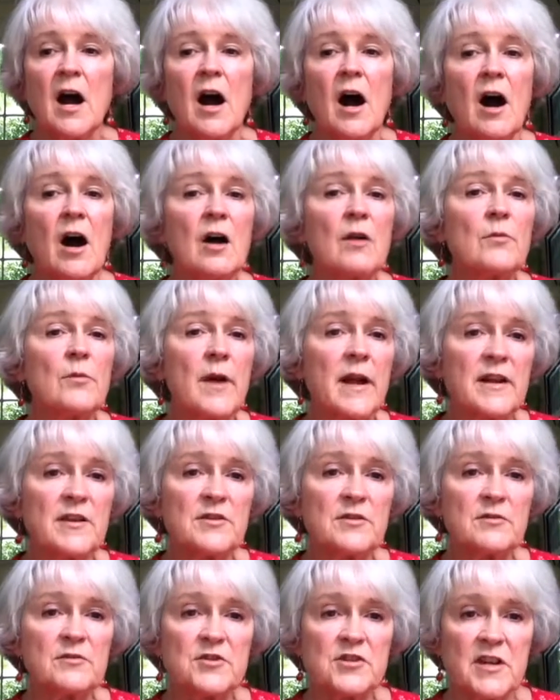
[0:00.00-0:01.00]
Our
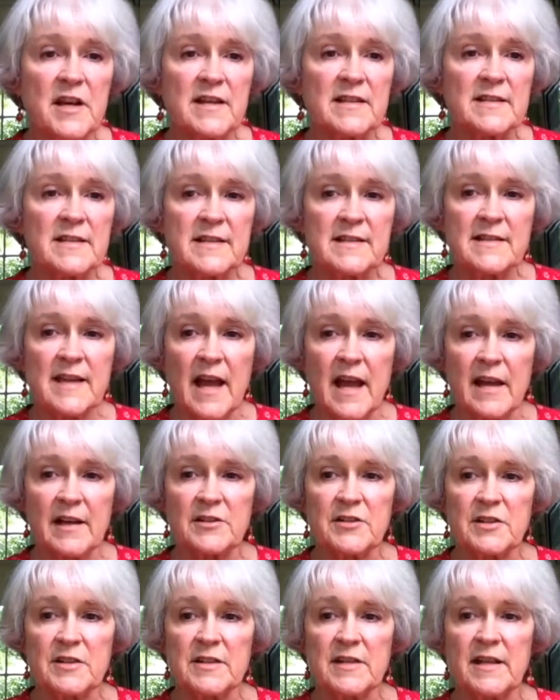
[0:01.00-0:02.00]
racial justice
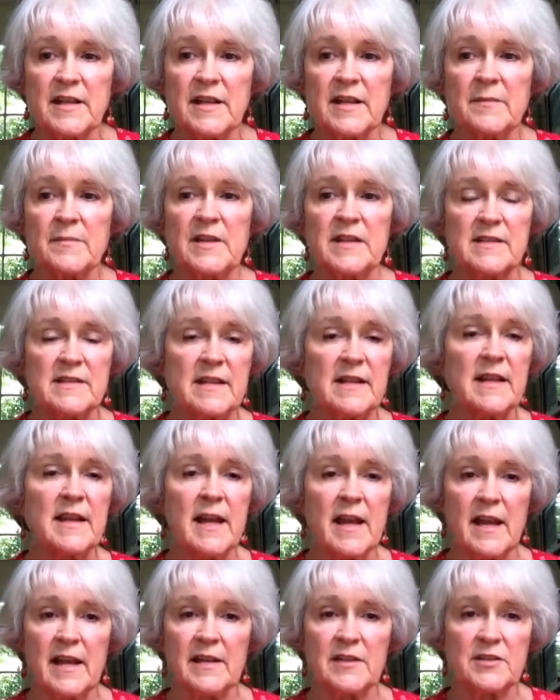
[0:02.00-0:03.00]
action team is
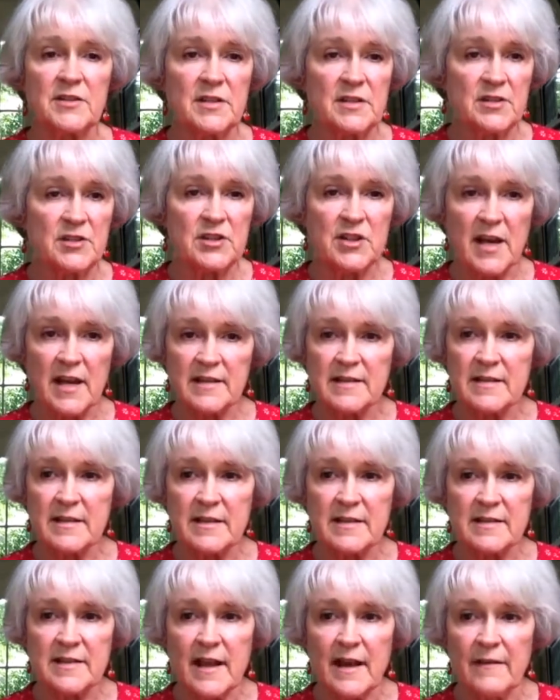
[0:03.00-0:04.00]
engaged in
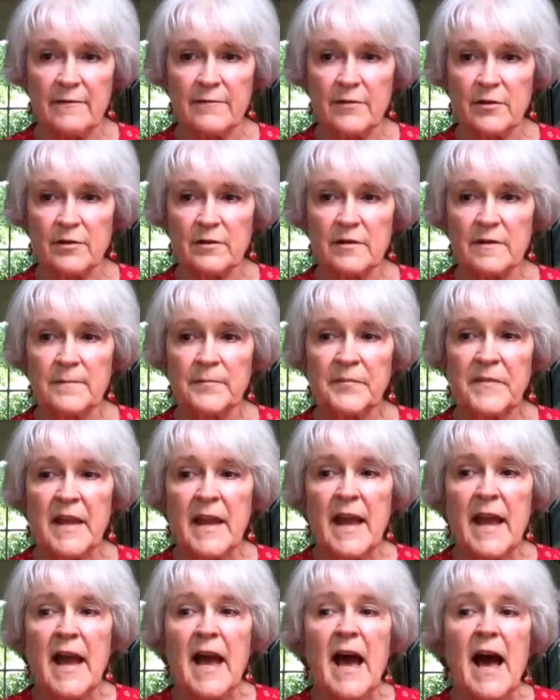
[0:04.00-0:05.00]
justice effort.
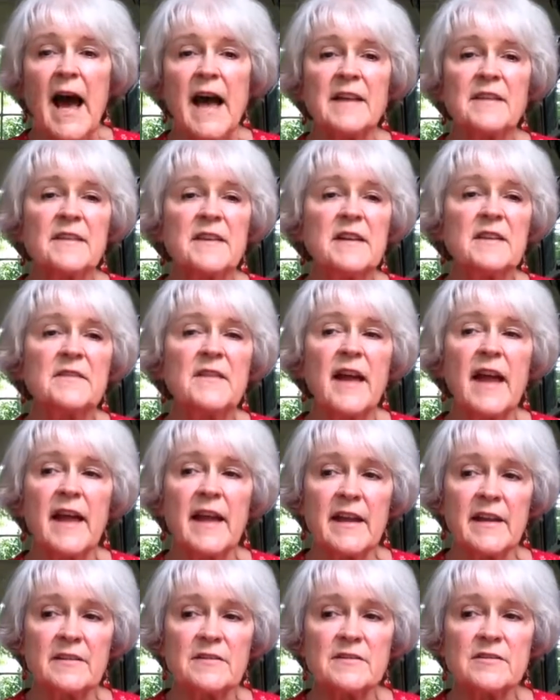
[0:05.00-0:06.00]
I think the
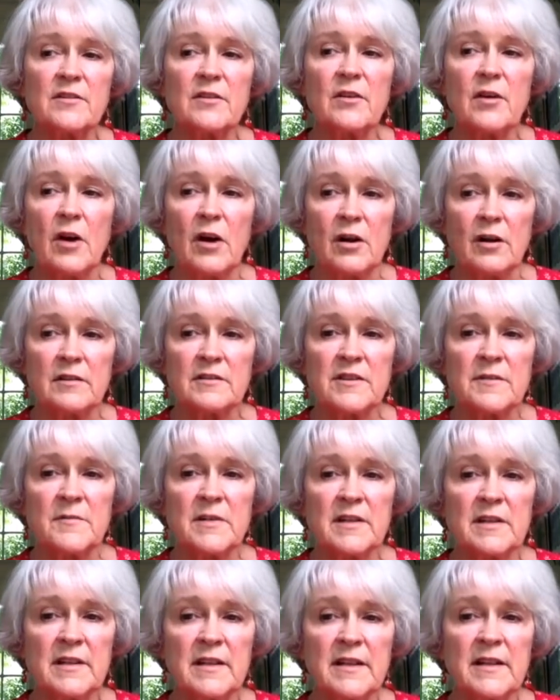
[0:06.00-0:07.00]
answer
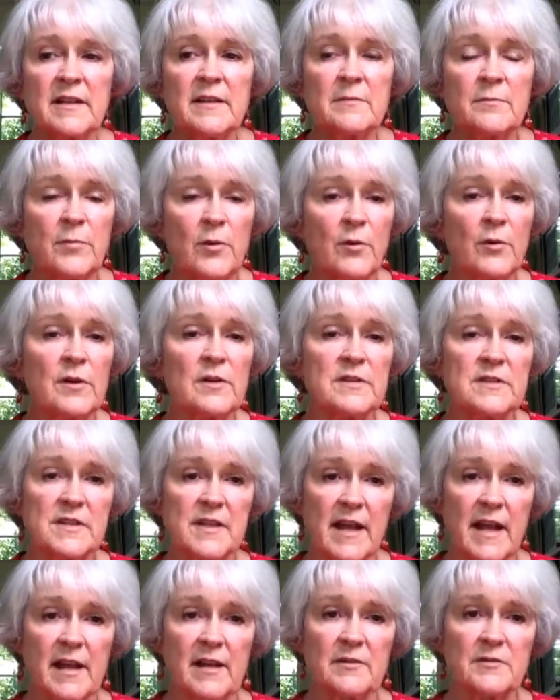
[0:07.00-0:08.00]
ultimately boils
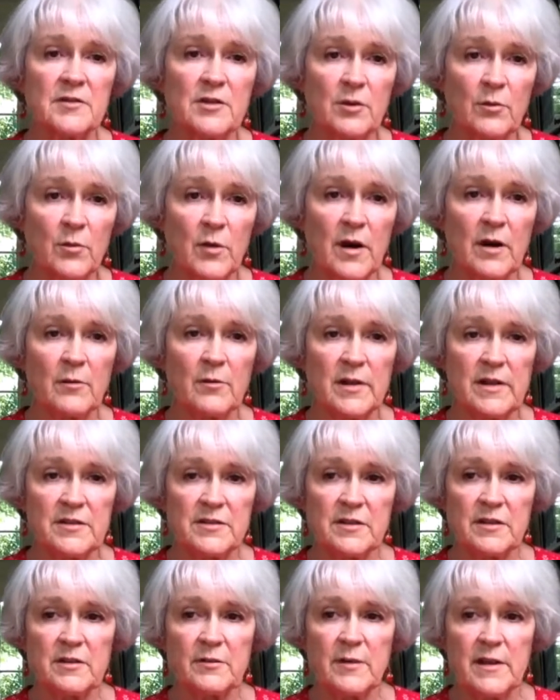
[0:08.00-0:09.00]
down to what we
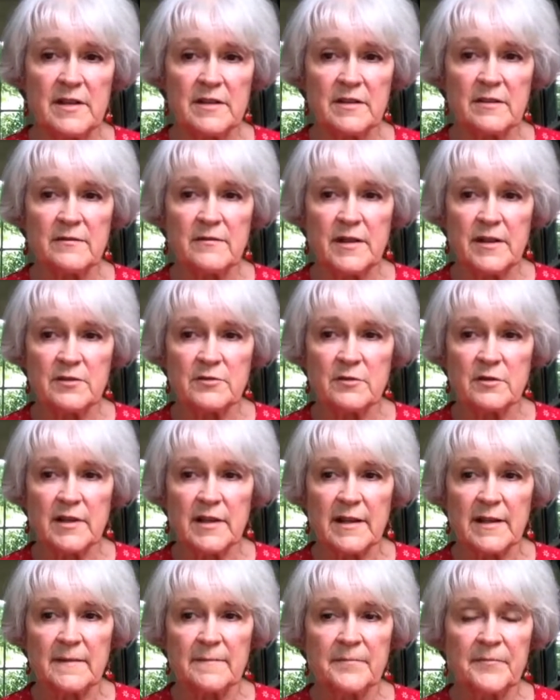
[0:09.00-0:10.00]
do
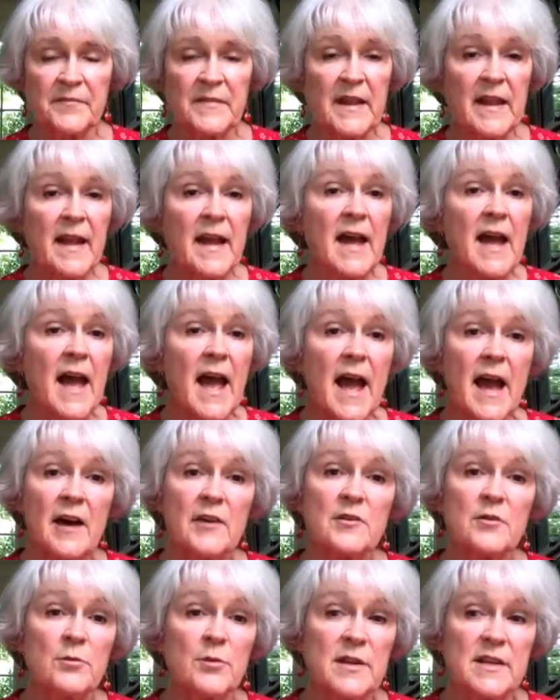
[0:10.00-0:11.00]
individually. How
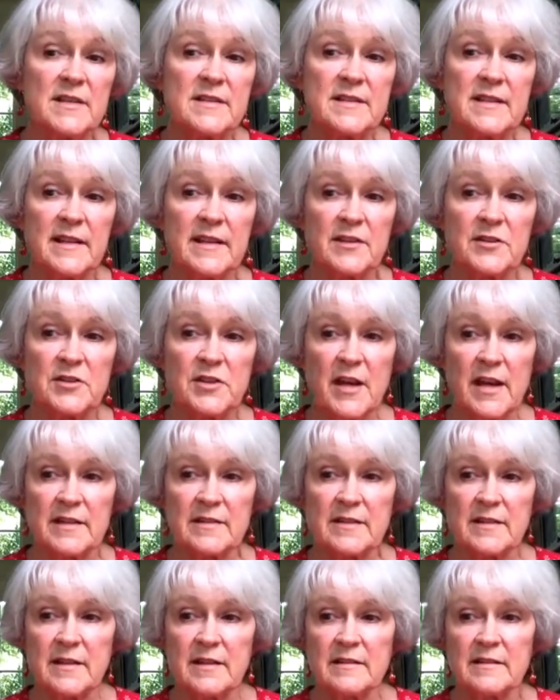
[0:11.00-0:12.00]
do we seek
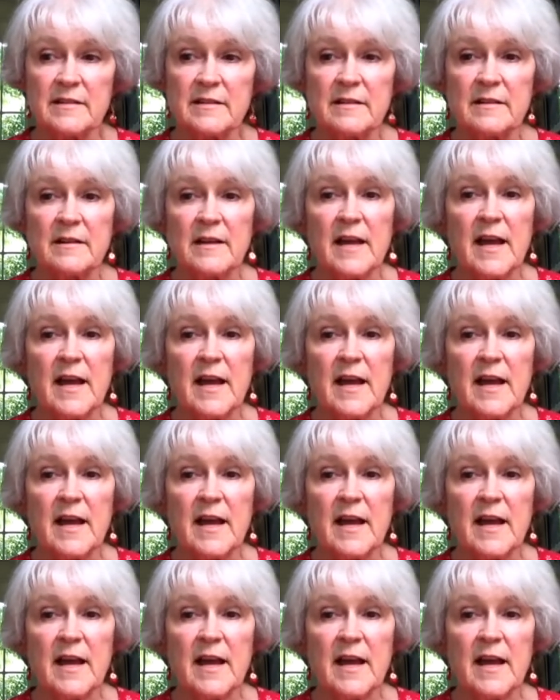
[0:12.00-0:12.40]
justice?